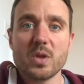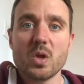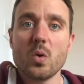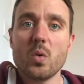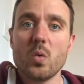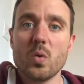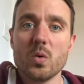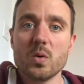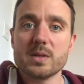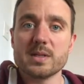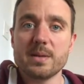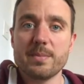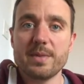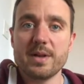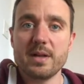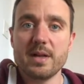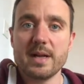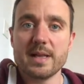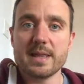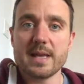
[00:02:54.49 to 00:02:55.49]
or something
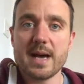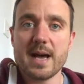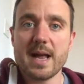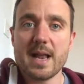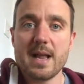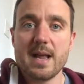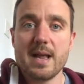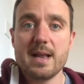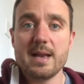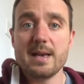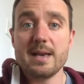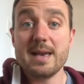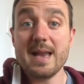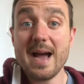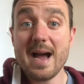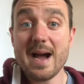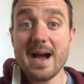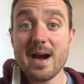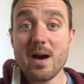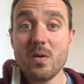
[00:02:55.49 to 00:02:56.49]
like that,
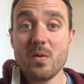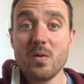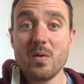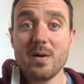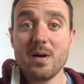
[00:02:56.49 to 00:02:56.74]
now